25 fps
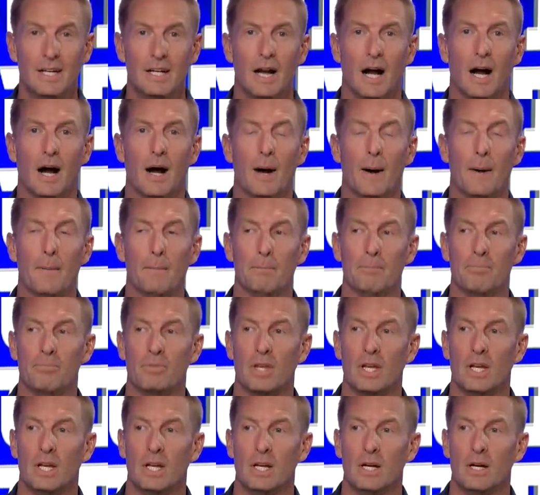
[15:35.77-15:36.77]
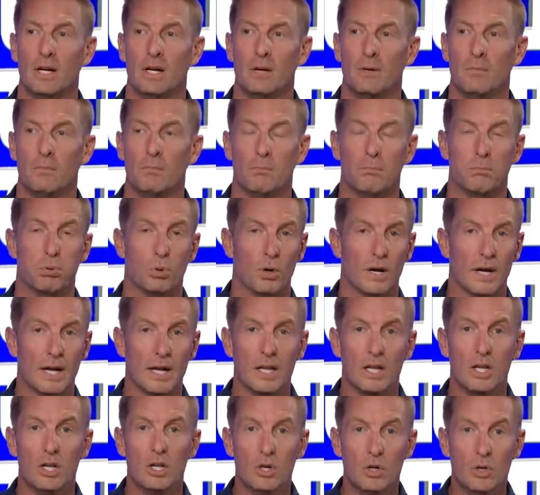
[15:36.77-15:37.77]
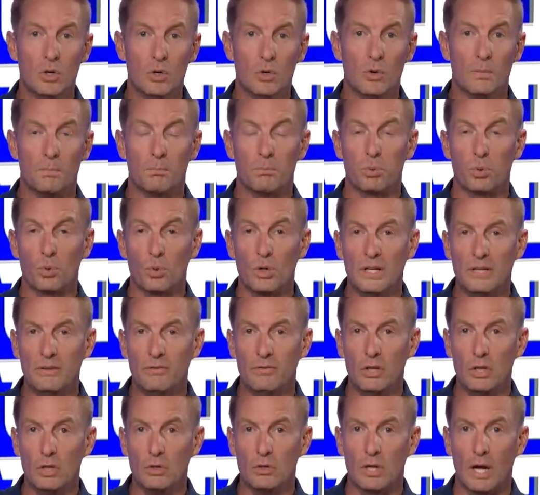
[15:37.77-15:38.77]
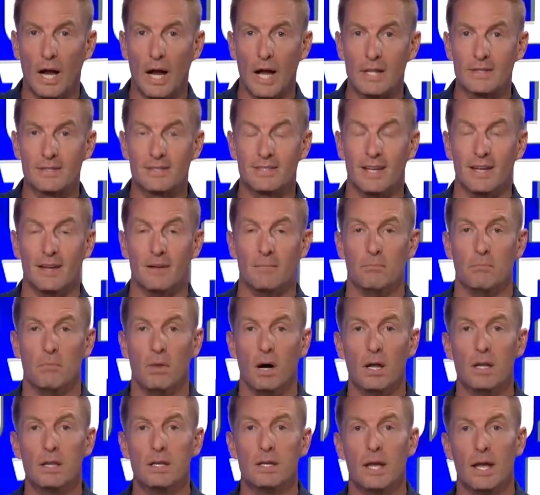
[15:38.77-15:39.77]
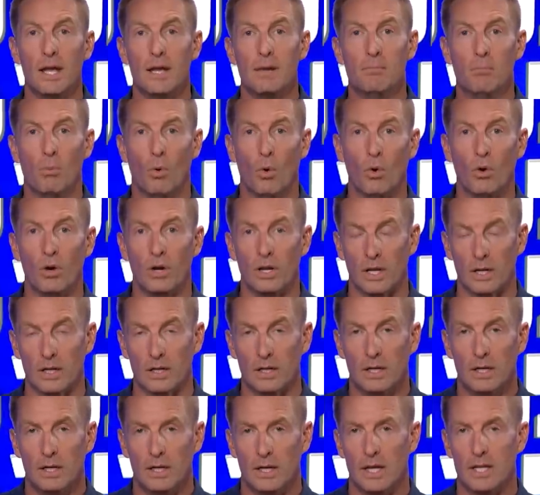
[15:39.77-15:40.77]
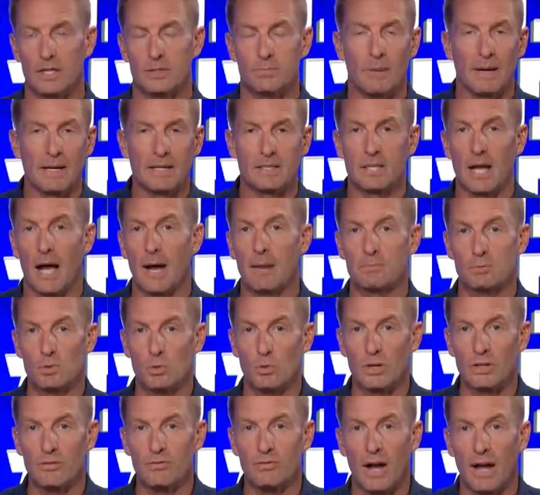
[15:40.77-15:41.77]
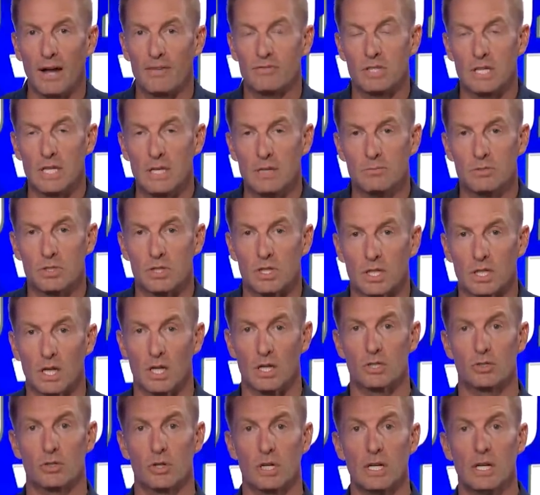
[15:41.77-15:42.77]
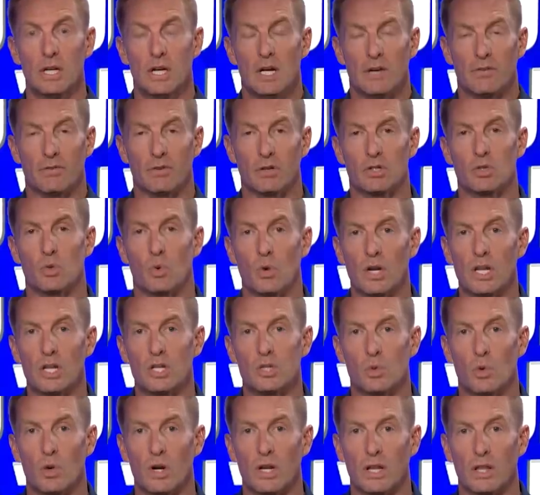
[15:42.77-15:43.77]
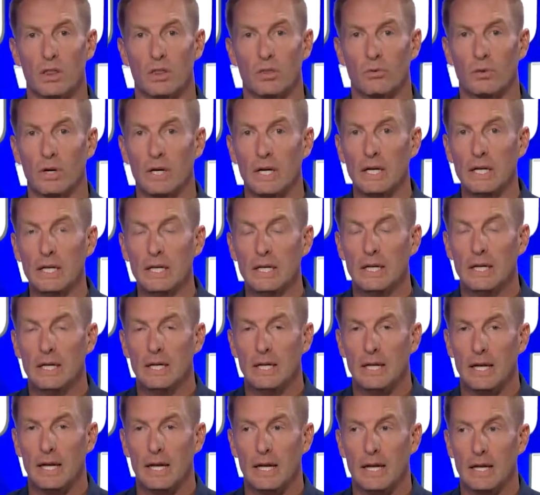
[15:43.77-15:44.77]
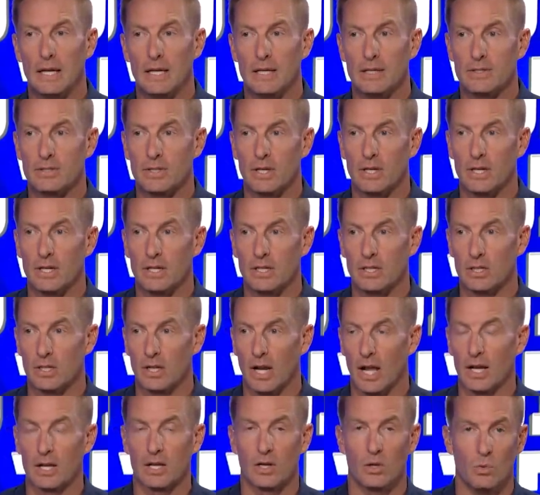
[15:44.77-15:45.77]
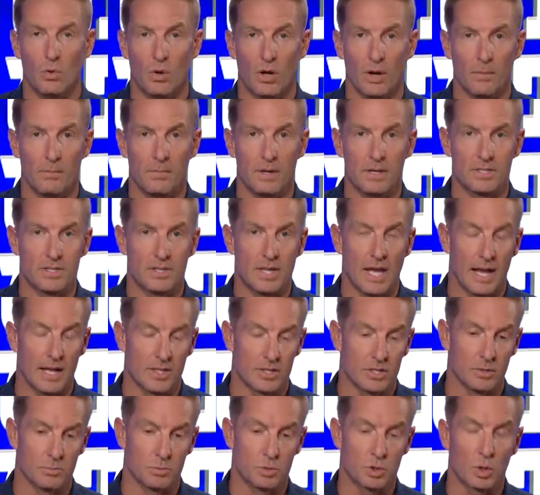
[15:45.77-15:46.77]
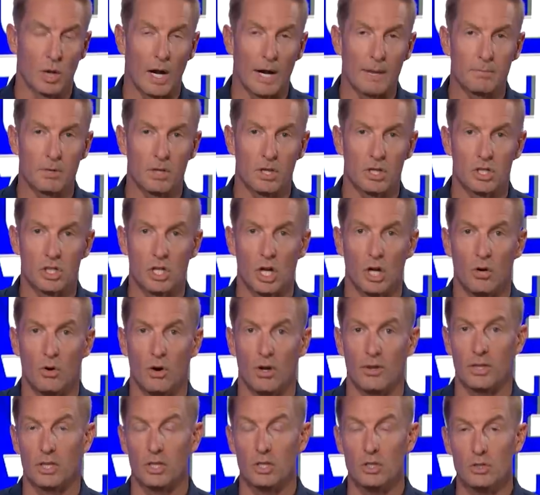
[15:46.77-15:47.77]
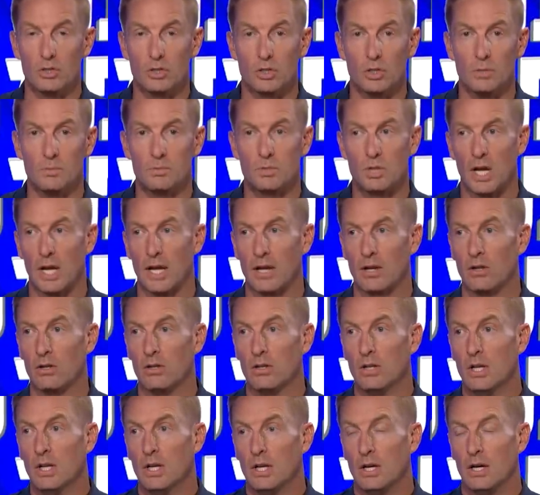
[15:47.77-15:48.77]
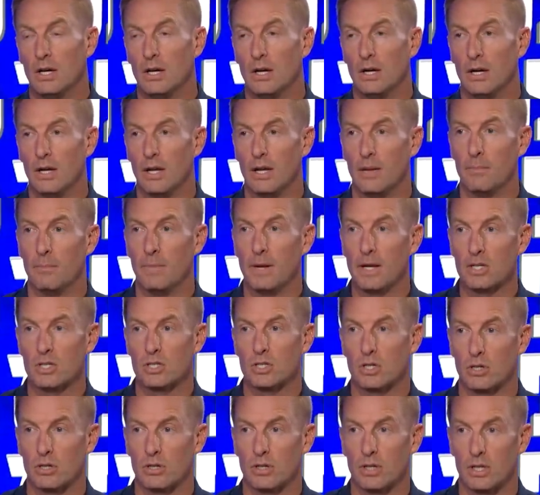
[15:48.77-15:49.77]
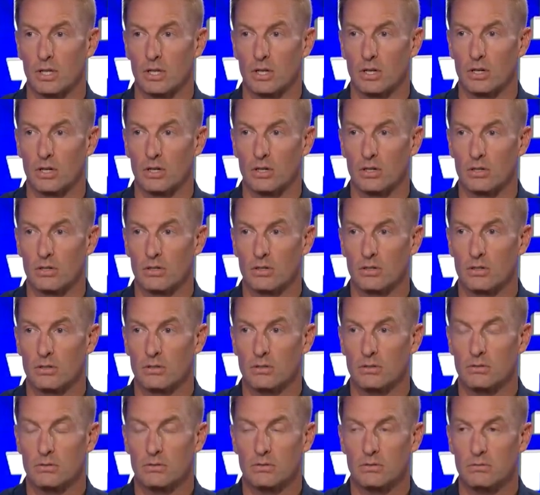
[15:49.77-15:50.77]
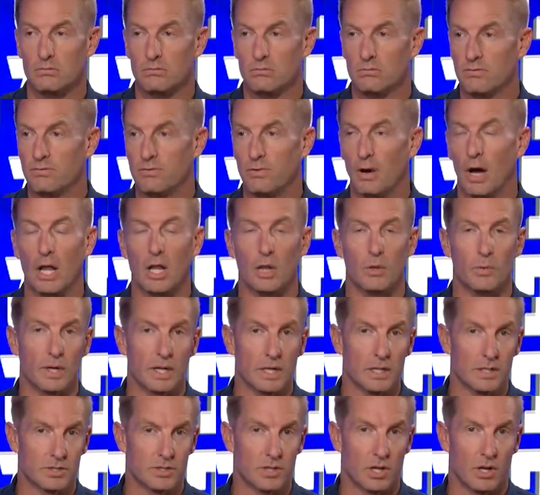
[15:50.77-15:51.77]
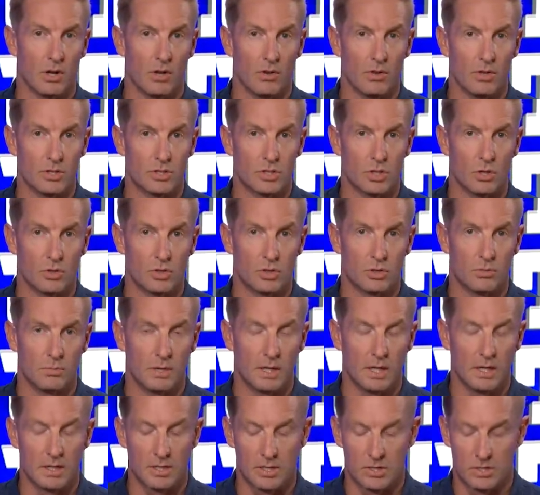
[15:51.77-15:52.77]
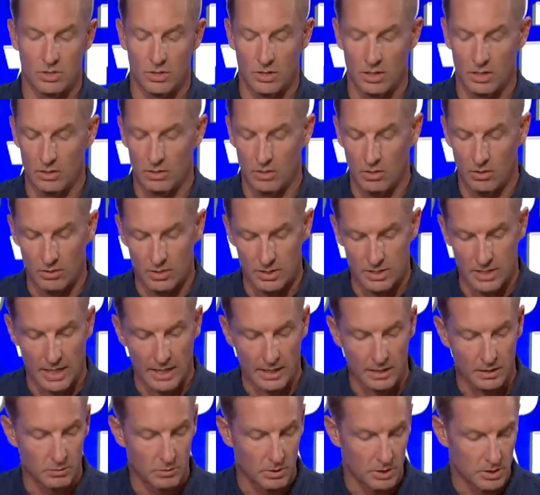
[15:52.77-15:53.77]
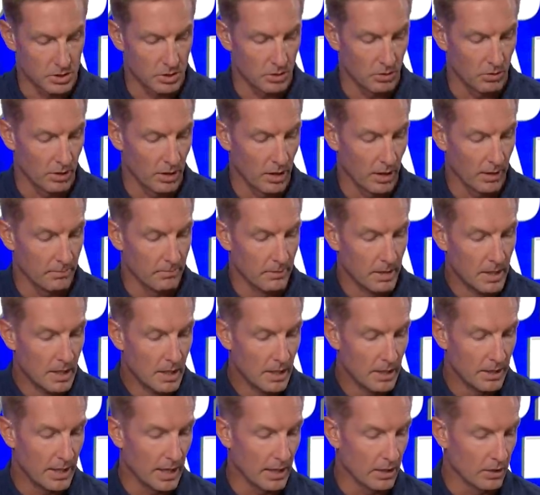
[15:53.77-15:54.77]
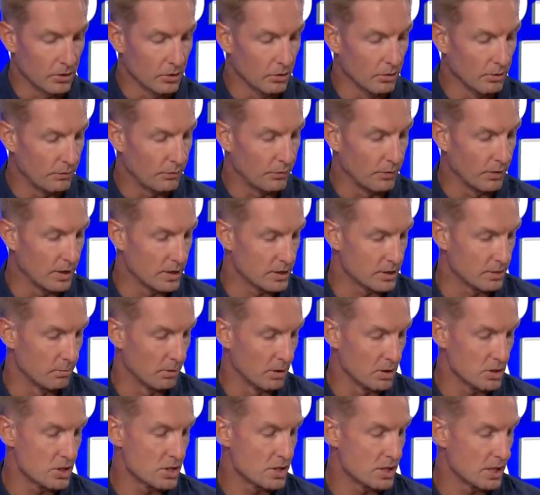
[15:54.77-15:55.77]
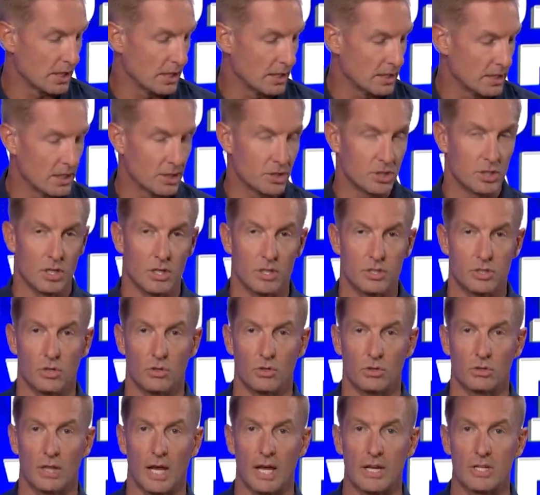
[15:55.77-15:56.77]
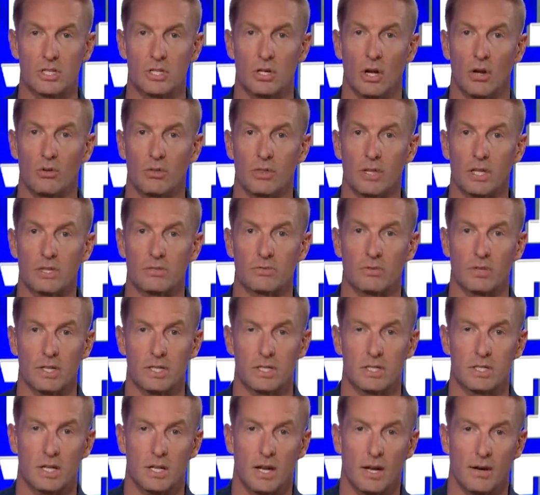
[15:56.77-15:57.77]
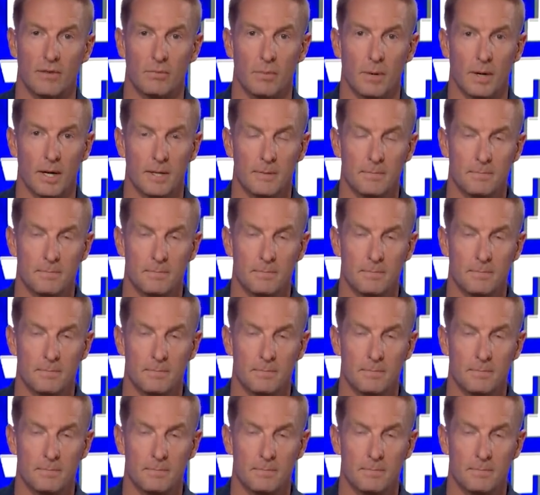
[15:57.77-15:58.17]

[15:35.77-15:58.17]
Brand new preview content Monday morning. It's my top 25 teams in the country for 2023, and you're not going to want to miss that. Subscribe to the show on the YouTube channel, and make sure that you're following us on all the social medias so that you know exactly what's going on. That'll do it for this emergency edition of the Joel Klatt Show. Thanks for listening, everybody.